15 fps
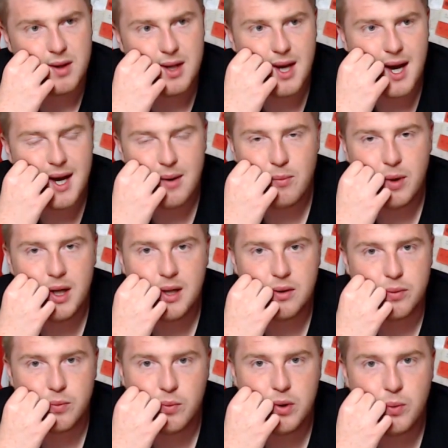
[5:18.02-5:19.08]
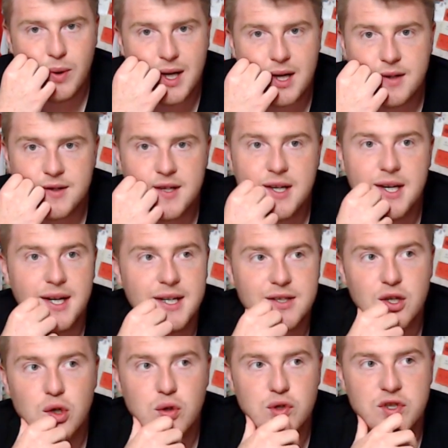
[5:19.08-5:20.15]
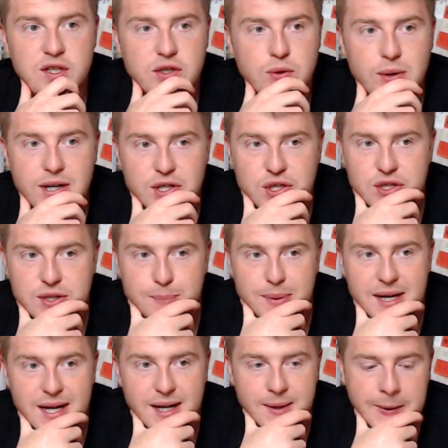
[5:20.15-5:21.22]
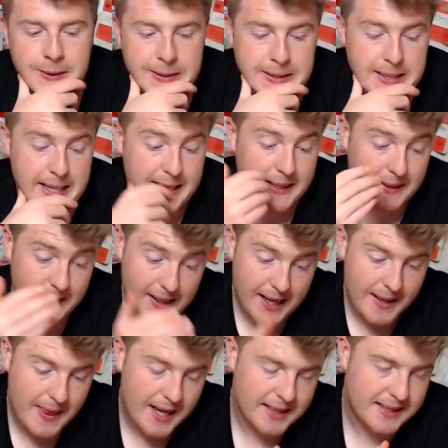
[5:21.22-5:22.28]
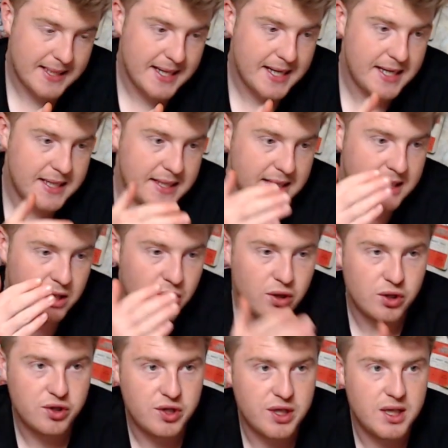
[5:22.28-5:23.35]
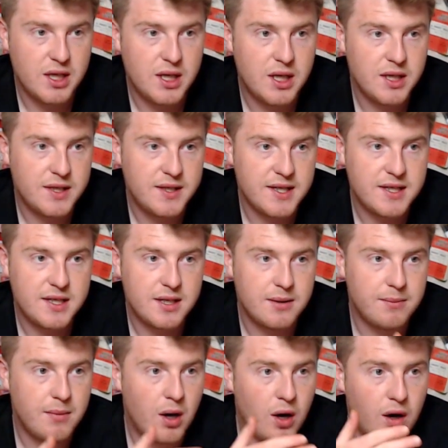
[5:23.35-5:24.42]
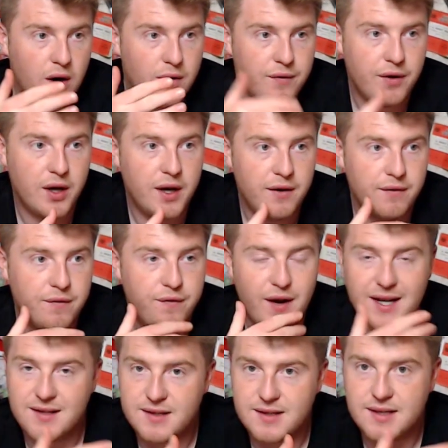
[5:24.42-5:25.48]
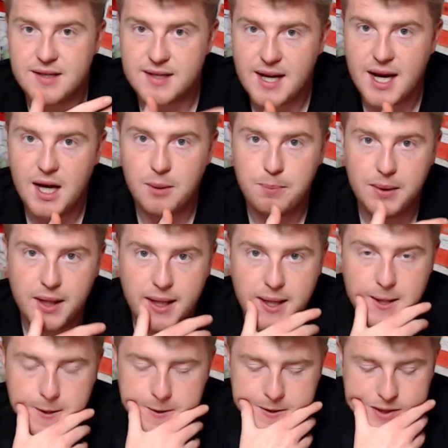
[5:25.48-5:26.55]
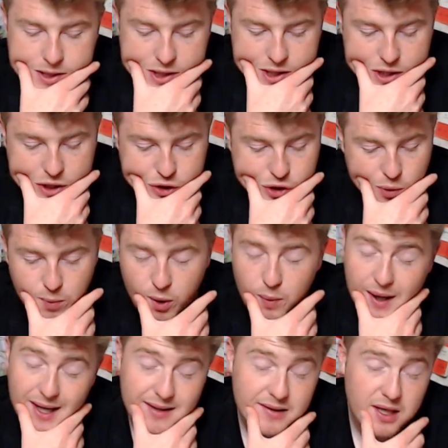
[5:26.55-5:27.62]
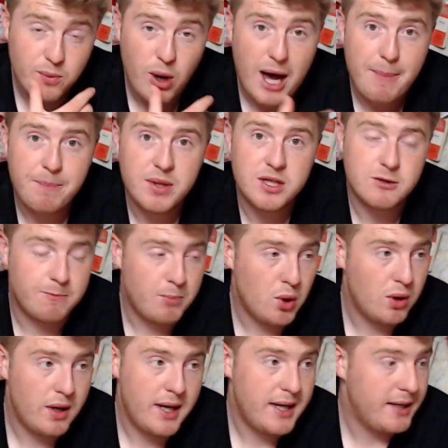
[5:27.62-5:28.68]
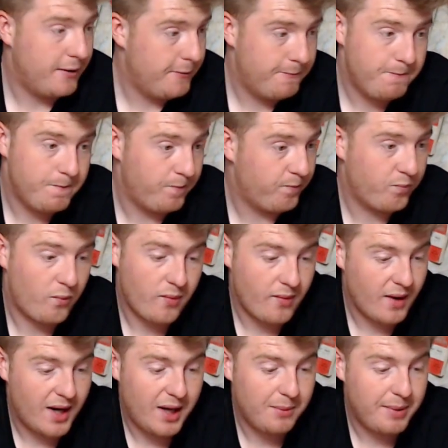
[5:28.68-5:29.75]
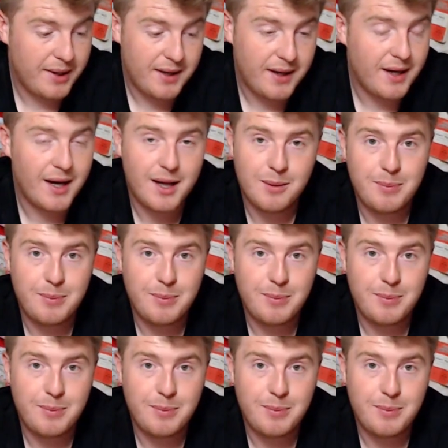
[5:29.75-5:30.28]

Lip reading: yeah, well, we'll wait and see. And it's a good situation to be in. Like that says, he knows the system of fast style play. So we'll wait and see what happens. But hey, I'll be